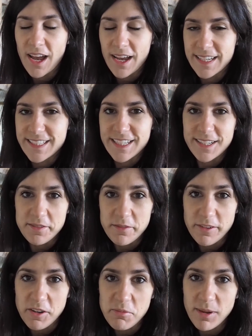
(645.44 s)
I didn't
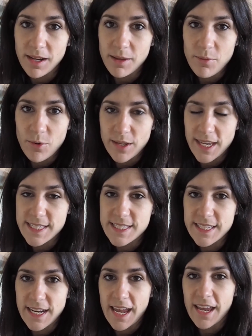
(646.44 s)
film any more
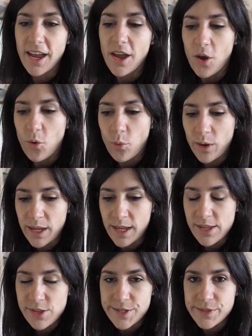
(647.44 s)
yesterday
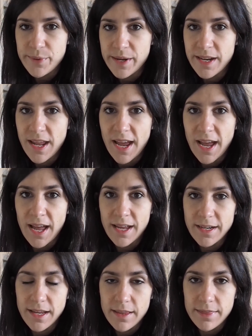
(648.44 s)
we just went
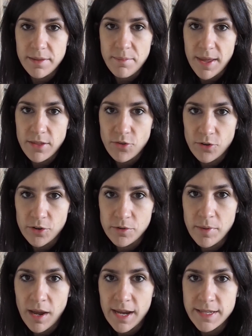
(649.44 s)
hard in the
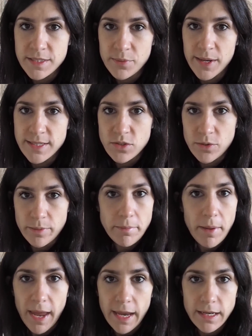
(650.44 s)
bedroom I swear
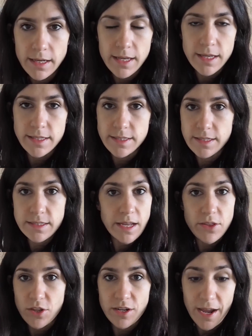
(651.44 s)
stripping paint is
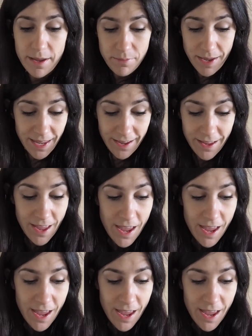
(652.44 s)
such a nightmare